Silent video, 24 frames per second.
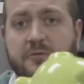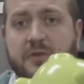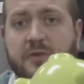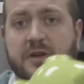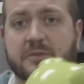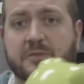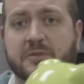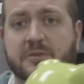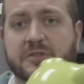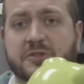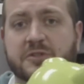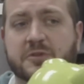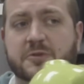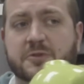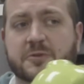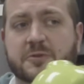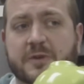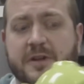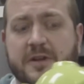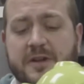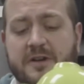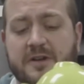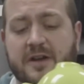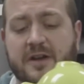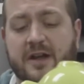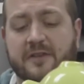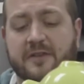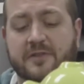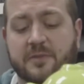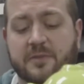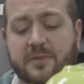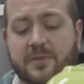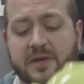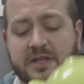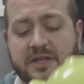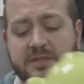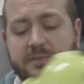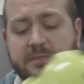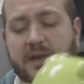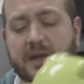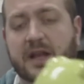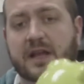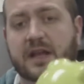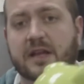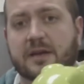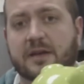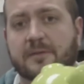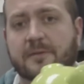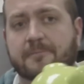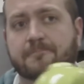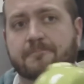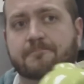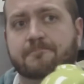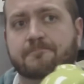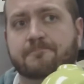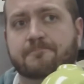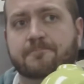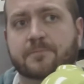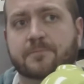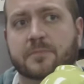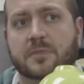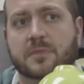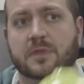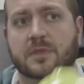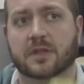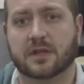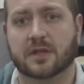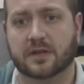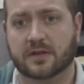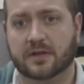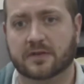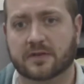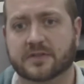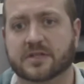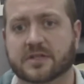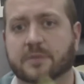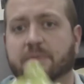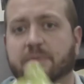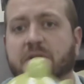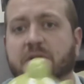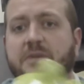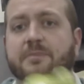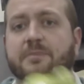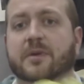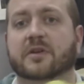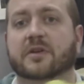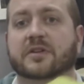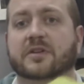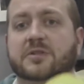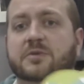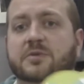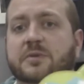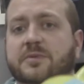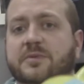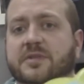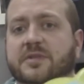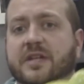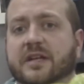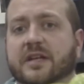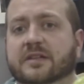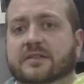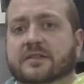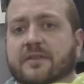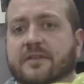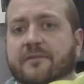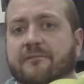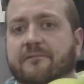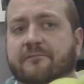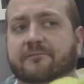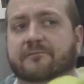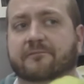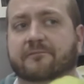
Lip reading: Randomly choose one here out of the pig's belly. It's the pig belly sweepstakes.